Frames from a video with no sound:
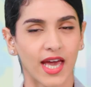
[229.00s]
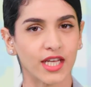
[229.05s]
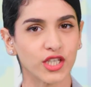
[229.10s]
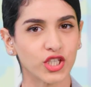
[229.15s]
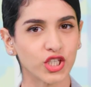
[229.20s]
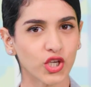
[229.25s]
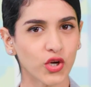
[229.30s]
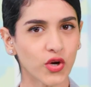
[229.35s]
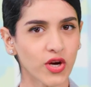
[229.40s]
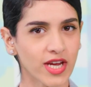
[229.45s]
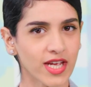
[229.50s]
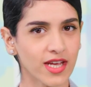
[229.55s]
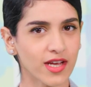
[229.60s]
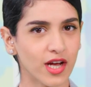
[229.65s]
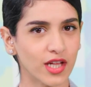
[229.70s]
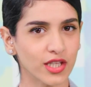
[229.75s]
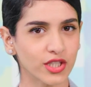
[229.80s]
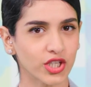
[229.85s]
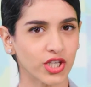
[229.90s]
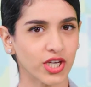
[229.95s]
ensuring
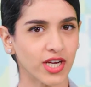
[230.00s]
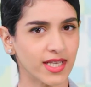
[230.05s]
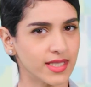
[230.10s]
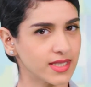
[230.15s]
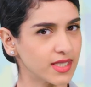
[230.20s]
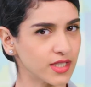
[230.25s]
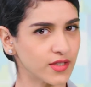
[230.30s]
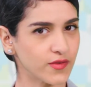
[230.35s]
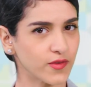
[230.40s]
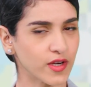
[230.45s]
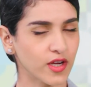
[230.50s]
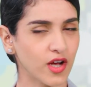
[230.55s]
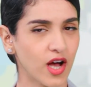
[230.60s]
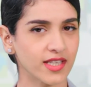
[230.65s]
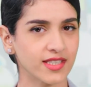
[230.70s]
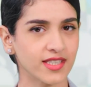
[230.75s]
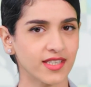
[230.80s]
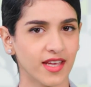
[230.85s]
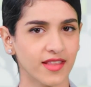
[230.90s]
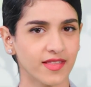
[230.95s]
culture isn't
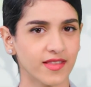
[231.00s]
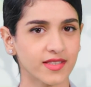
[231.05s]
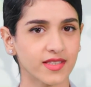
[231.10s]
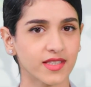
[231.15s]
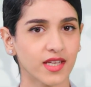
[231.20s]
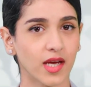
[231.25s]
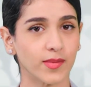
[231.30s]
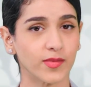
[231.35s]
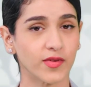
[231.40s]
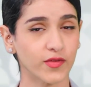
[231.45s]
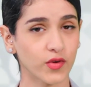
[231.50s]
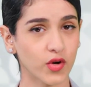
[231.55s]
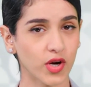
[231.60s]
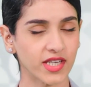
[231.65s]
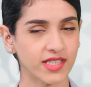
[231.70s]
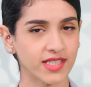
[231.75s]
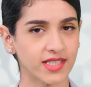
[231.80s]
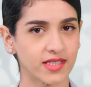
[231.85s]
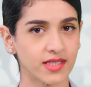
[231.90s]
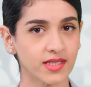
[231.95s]
forgotten in this time of
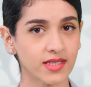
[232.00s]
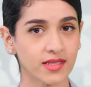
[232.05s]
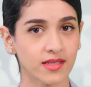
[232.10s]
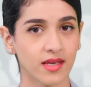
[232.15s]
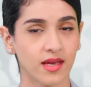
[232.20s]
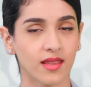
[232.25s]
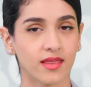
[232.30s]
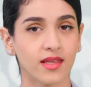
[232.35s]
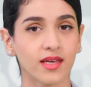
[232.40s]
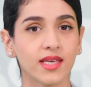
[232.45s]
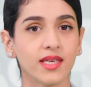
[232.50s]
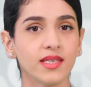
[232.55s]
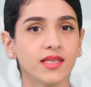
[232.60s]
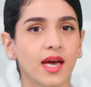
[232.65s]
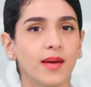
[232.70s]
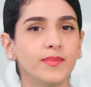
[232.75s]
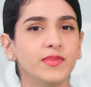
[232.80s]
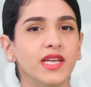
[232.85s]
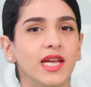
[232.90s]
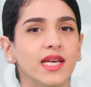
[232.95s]
crisis, the King
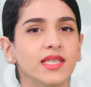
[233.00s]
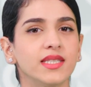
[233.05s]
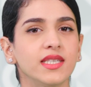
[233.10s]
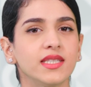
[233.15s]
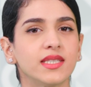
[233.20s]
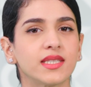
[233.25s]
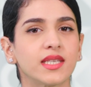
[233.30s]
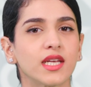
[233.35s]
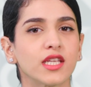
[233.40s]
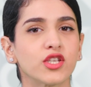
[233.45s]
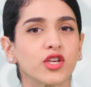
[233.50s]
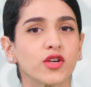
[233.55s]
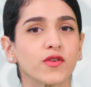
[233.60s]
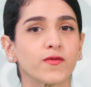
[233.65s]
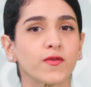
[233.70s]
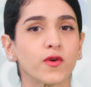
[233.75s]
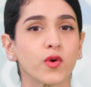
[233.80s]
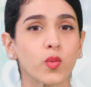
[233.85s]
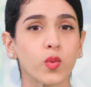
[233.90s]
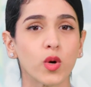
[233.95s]
Abdulaziz Center
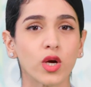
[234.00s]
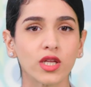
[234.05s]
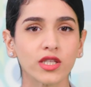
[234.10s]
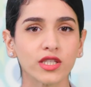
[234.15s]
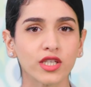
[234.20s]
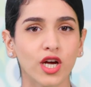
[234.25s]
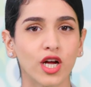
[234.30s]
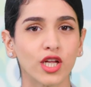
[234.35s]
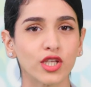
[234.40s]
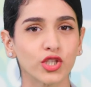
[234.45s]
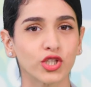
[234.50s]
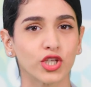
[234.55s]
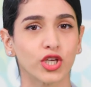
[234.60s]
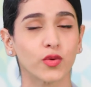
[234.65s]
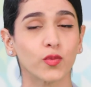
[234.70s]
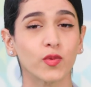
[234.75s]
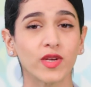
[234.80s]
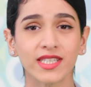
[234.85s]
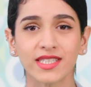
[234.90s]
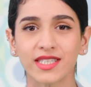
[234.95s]
for World
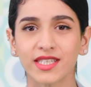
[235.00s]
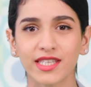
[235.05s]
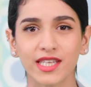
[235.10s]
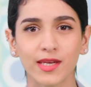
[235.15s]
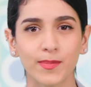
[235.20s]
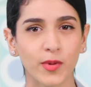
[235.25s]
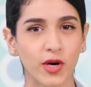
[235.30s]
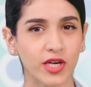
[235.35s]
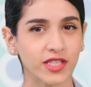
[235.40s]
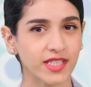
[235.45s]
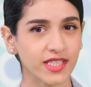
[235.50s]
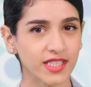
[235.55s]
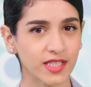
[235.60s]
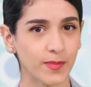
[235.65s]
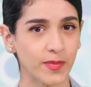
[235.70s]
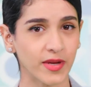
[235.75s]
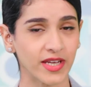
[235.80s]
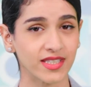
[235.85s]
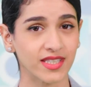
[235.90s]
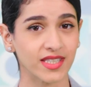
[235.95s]
Culture recently
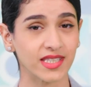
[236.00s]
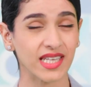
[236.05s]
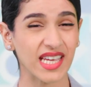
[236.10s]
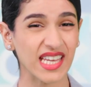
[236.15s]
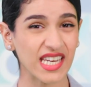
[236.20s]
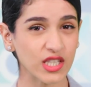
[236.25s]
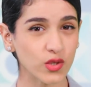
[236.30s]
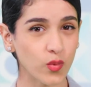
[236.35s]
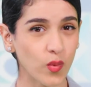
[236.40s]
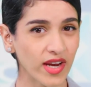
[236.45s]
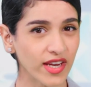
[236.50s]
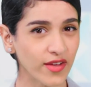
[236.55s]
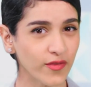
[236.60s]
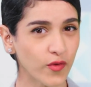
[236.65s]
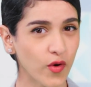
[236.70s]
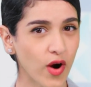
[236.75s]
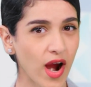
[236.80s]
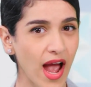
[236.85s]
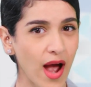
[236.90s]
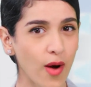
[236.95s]
participated in a
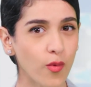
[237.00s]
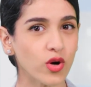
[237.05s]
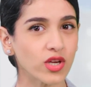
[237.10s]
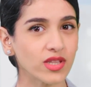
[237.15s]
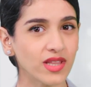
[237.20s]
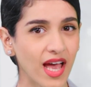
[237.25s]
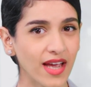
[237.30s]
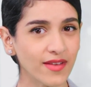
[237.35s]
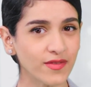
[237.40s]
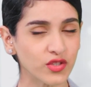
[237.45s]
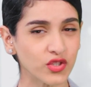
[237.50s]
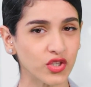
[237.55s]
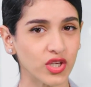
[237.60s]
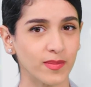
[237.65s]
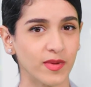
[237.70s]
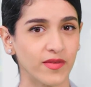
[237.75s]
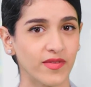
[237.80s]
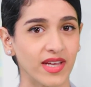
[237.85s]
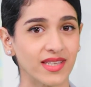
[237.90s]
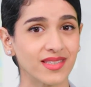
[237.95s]
24-hour live
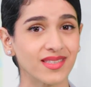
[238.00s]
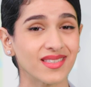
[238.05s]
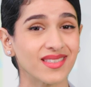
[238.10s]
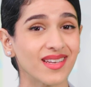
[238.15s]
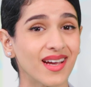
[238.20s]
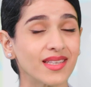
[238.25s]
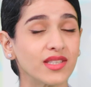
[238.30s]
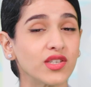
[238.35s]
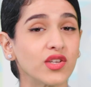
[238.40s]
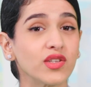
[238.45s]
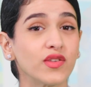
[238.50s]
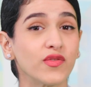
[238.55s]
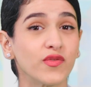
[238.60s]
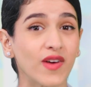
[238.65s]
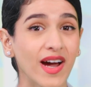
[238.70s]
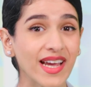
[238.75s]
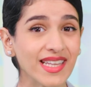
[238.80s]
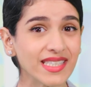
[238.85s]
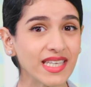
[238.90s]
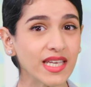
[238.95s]
stream event titled
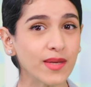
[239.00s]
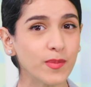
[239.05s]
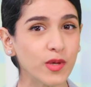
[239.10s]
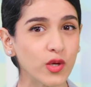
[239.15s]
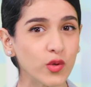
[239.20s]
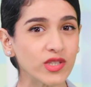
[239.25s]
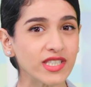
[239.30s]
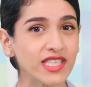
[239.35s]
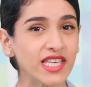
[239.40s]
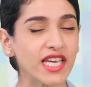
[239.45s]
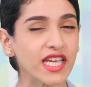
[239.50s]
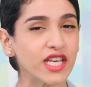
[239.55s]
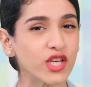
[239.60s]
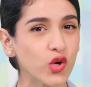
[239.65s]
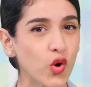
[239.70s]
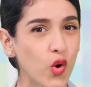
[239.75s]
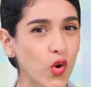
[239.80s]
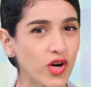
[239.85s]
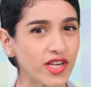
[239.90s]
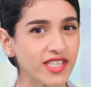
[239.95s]
Finding Beauty in
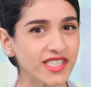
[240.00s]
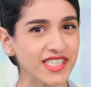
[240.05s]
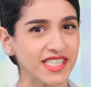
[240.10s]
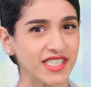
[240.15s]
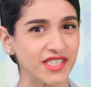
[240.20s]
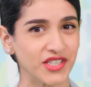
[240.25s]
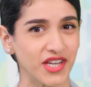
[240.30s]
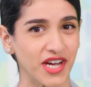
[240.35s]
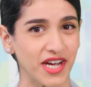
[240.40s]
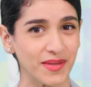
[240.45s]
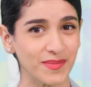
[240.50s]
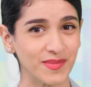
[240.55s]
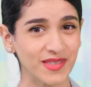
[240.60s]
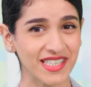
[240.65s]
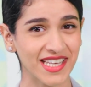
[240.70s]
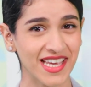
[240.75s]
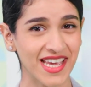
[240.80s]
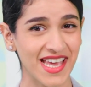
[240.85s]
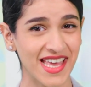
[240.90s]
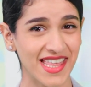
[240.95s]
Quarantine
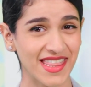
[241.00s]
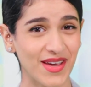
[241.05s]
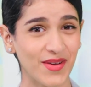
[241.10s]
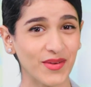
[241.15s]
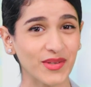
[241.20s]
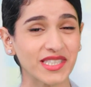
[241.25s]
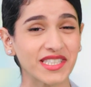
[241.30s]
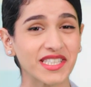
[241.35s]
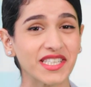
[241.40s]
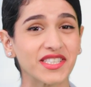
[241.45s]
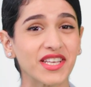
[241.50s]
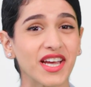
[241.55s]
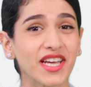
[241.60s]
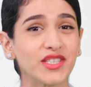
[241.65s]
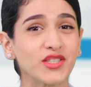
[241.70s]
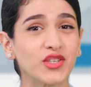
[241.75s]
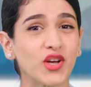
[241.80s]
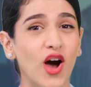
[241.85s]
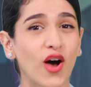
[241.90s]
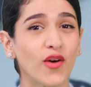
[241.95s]
Times that was
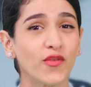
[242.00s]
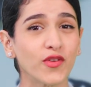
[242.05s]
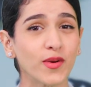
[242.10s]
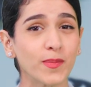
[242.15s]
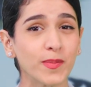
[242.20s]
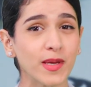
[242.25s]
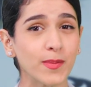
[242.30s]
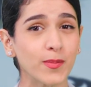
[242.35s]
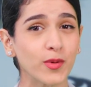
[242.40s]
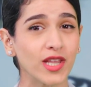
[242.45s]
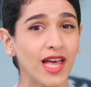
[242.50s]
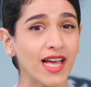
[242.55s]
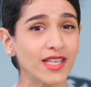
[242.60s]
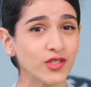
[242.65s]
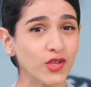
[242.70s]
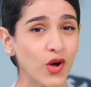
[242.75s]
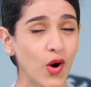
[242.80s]
designed to offer people at